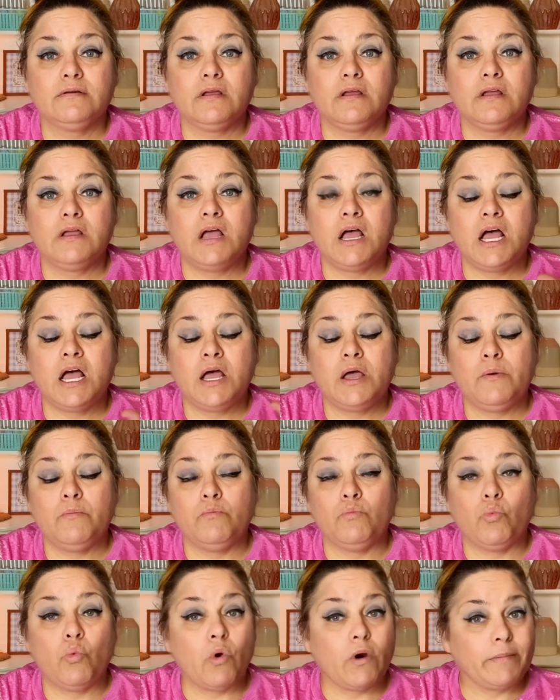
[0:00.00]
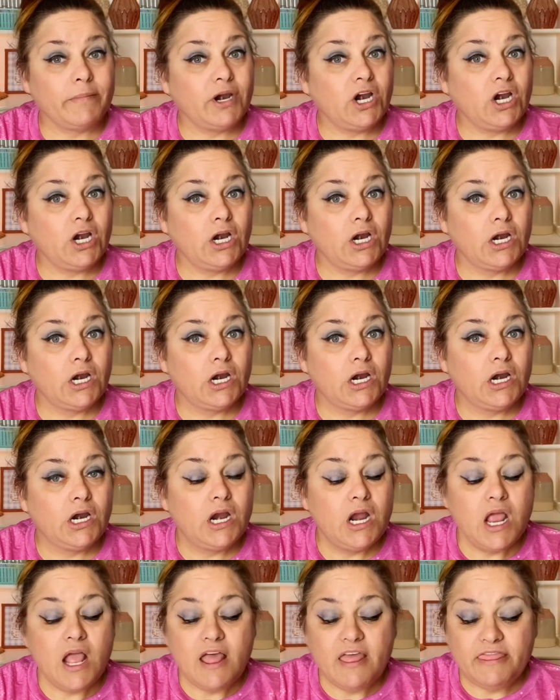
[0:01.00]
um, warmer.
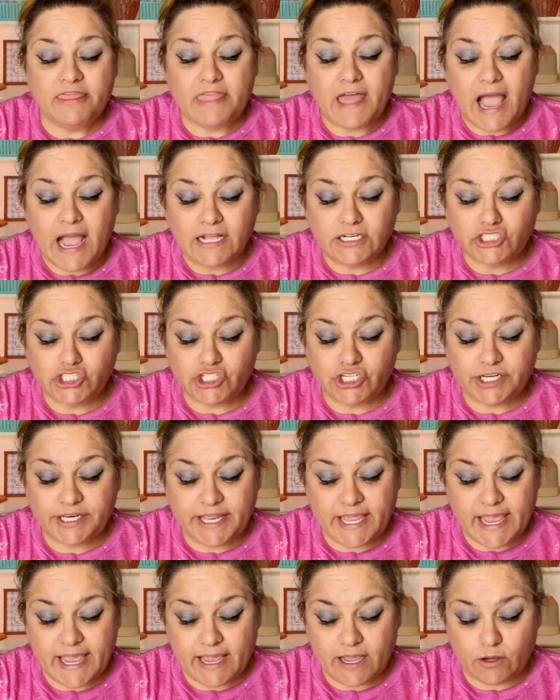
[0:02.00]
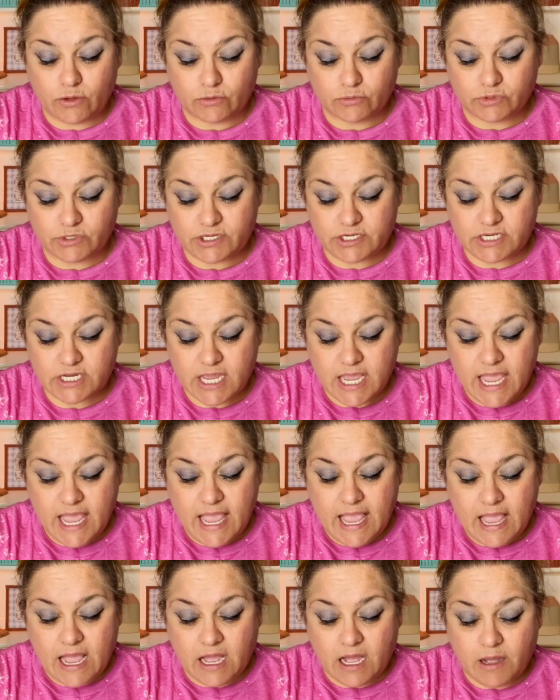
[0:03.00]
That should count.
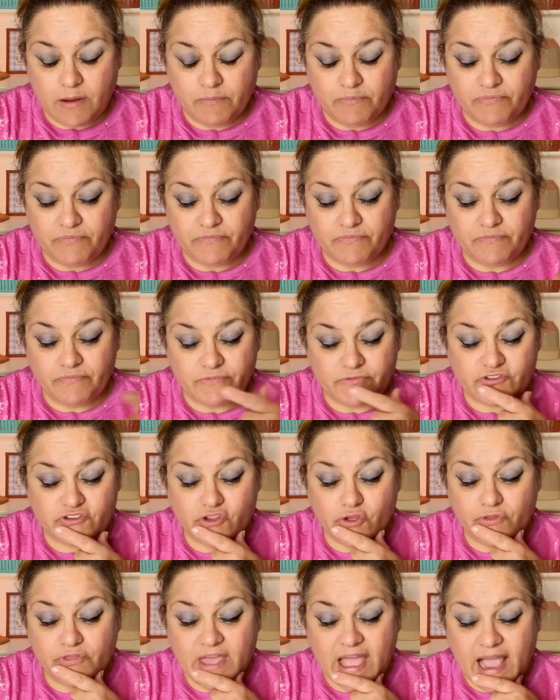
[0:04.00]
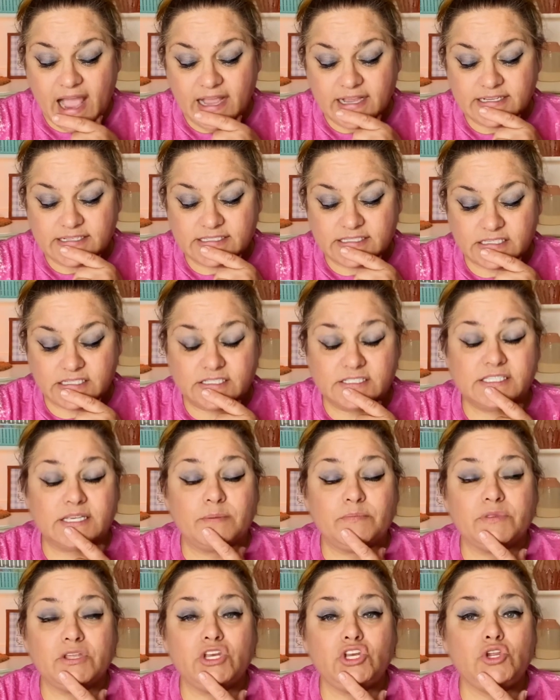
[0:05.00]
Um, so that is
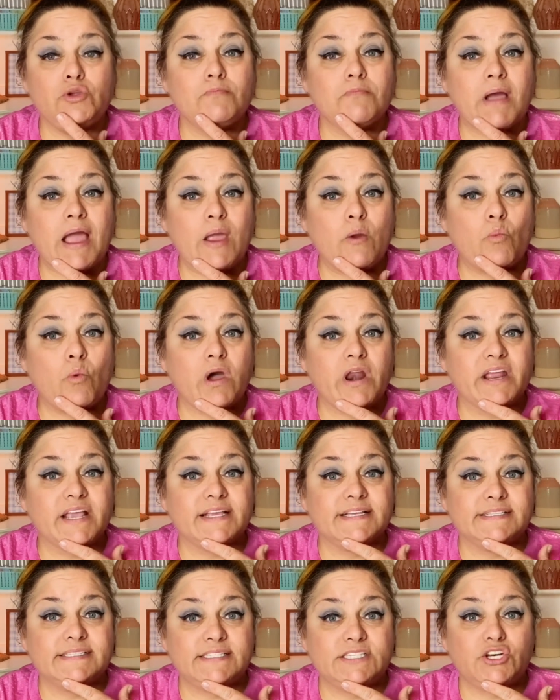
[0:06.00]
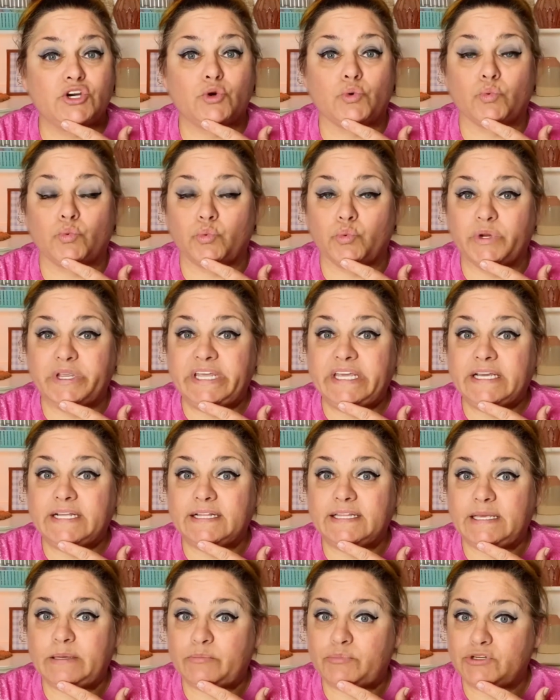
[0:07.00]
something you might want to consider
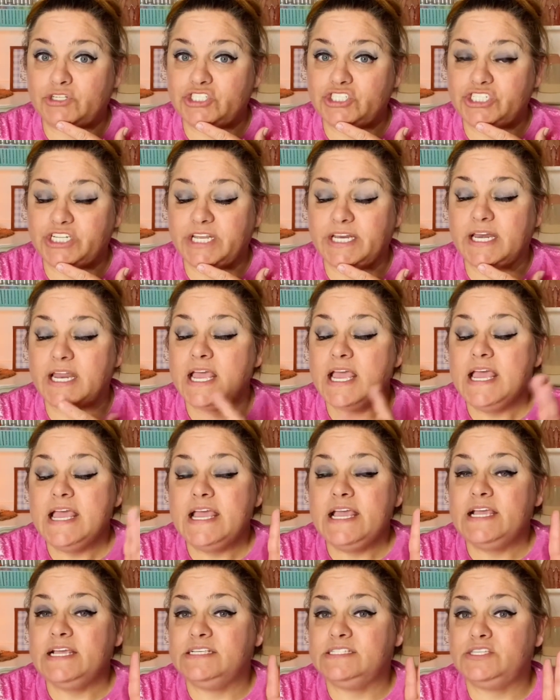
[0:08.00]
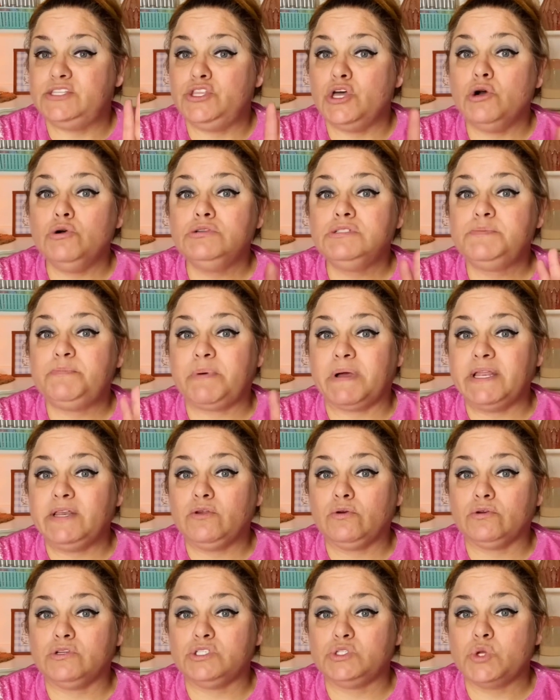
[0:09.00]
really pushing is those
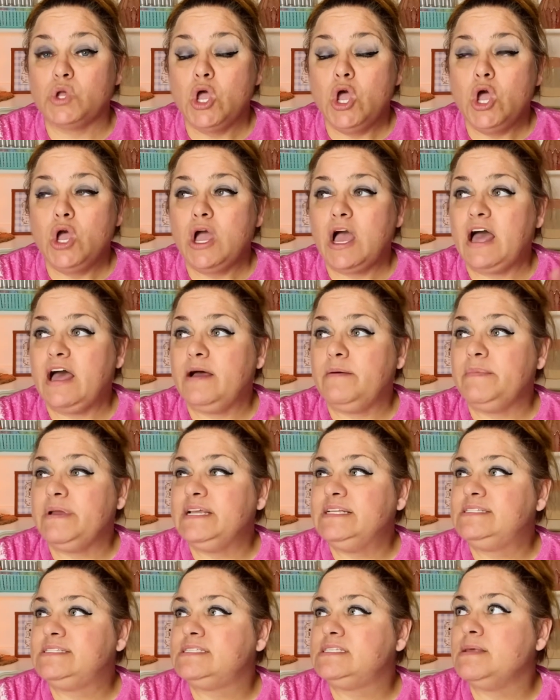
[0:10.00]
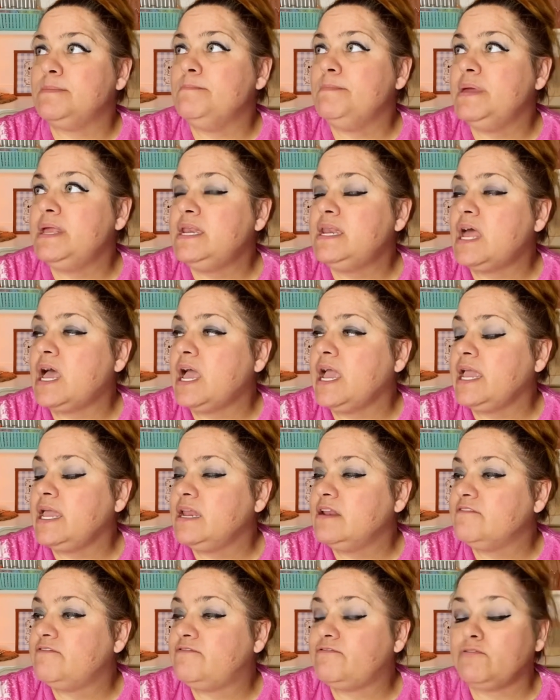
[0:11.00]
bundles. Uh, it's the
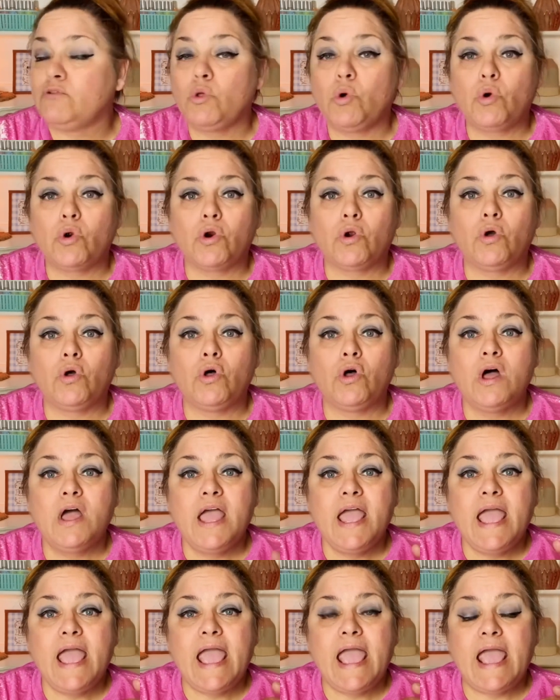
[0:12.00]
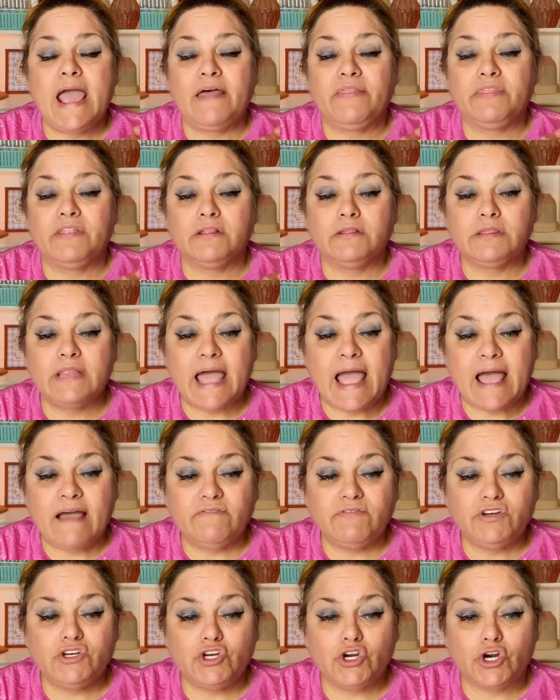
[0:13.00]
Midnight Floral and the
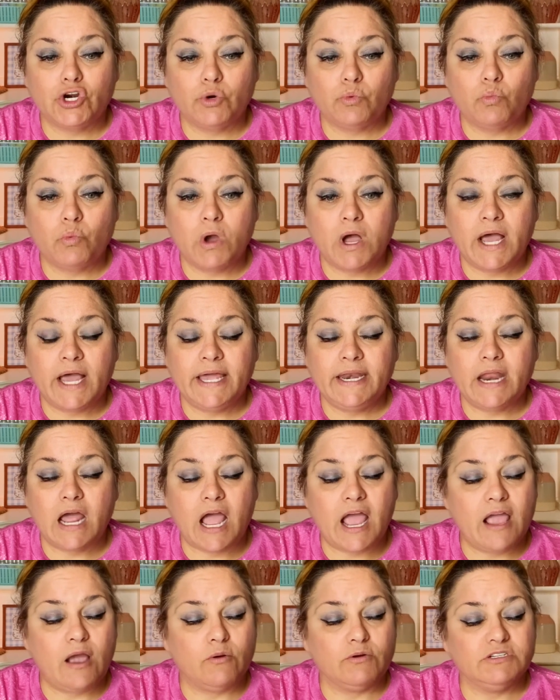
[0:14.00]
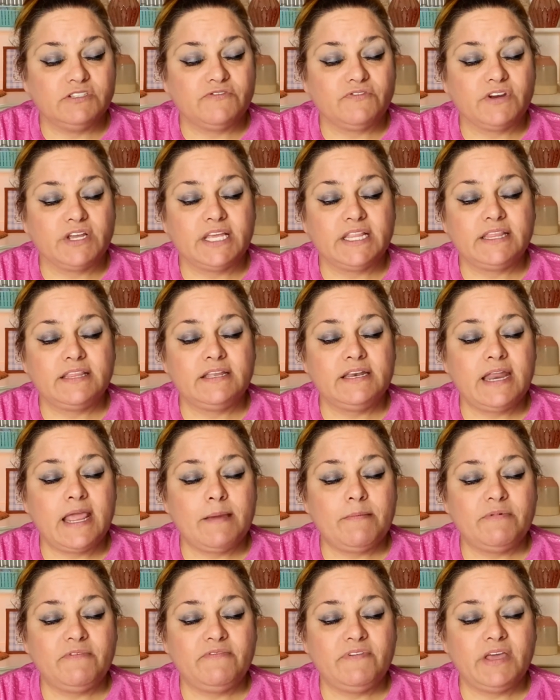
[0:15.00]
Lavender one. I always forget the
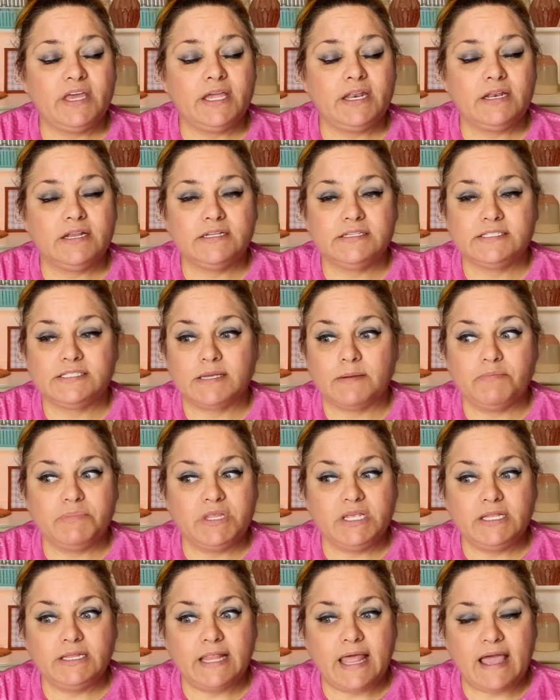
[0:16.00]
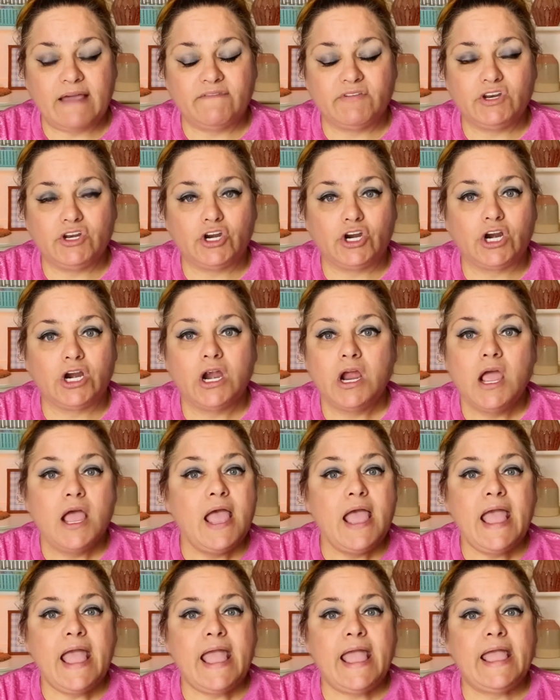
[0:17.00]
name of it. It's something lavender
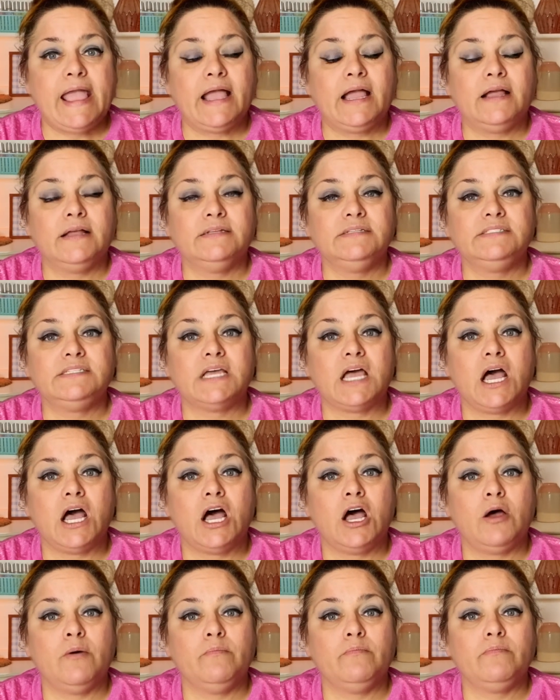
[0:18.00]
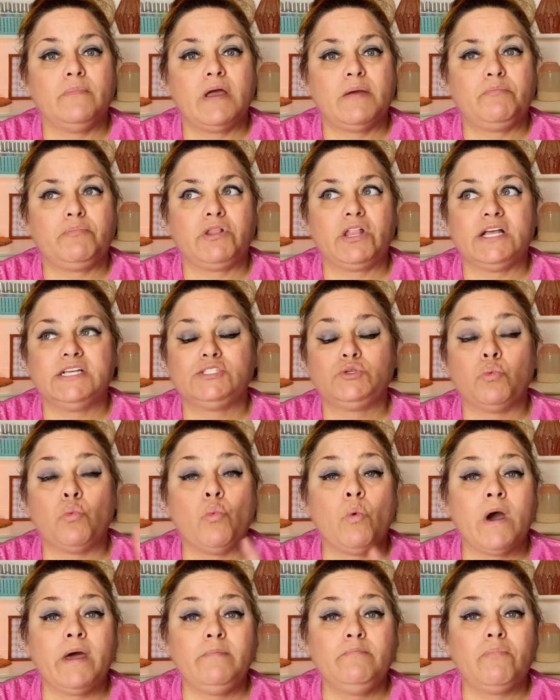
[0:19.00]
and um, plus
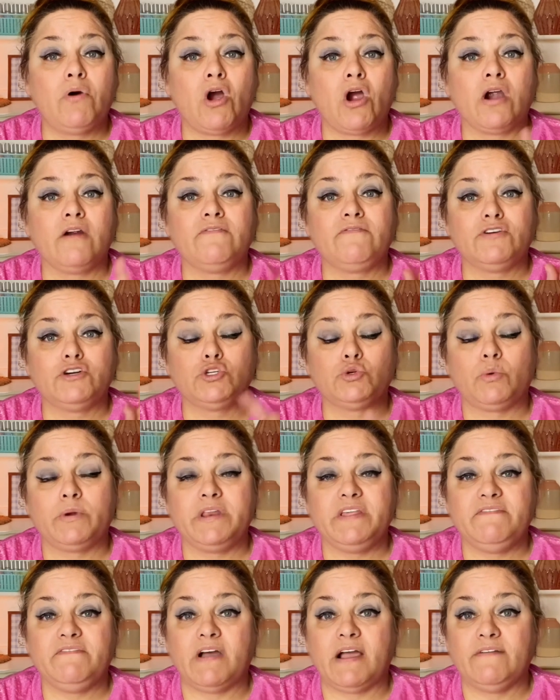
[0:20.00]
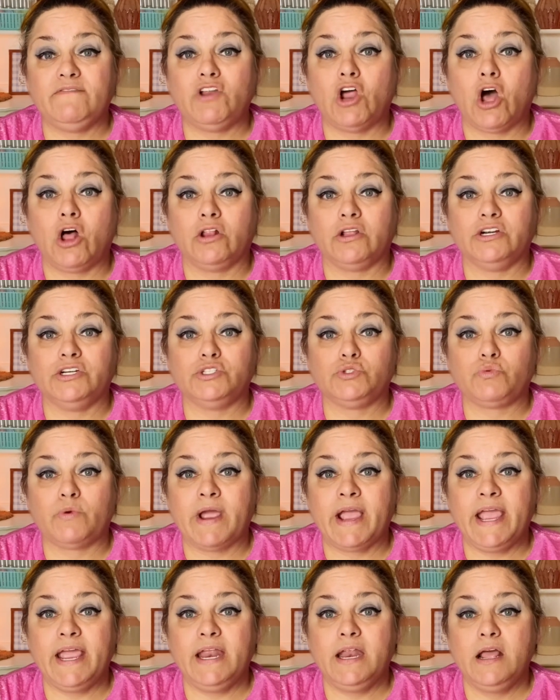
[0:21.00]
one bar for $25,
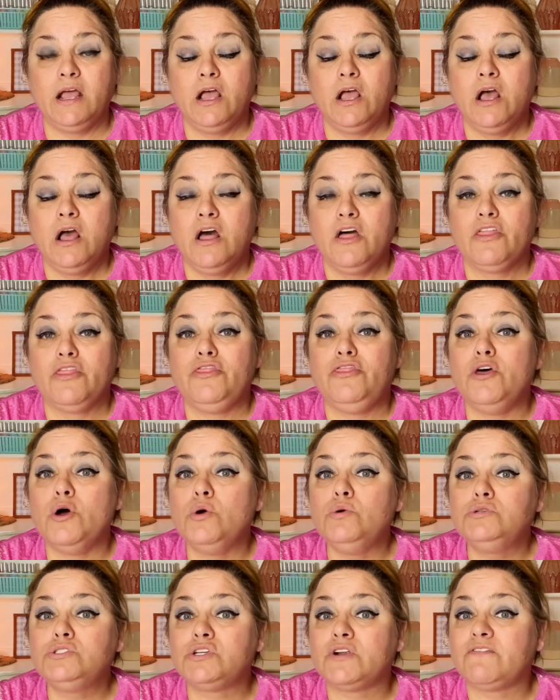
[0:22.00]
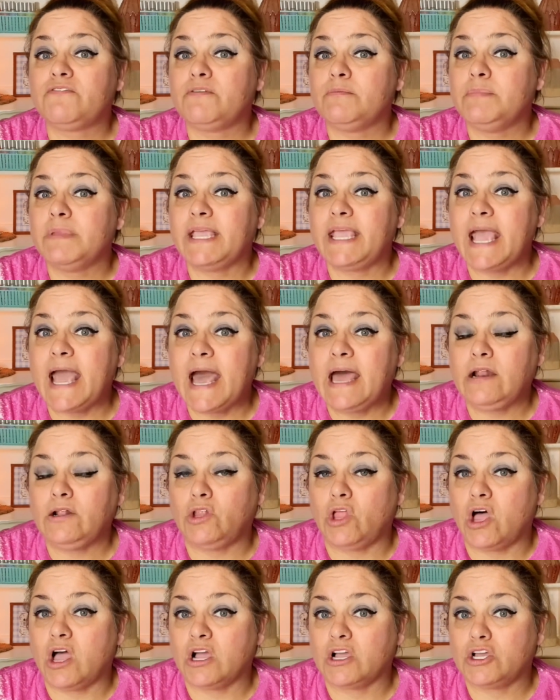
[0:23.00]
right? Those are from the
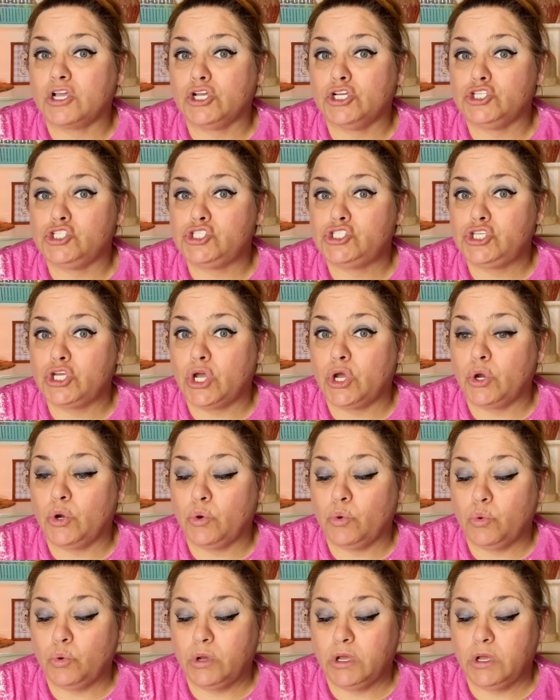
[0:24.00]
catalog. So,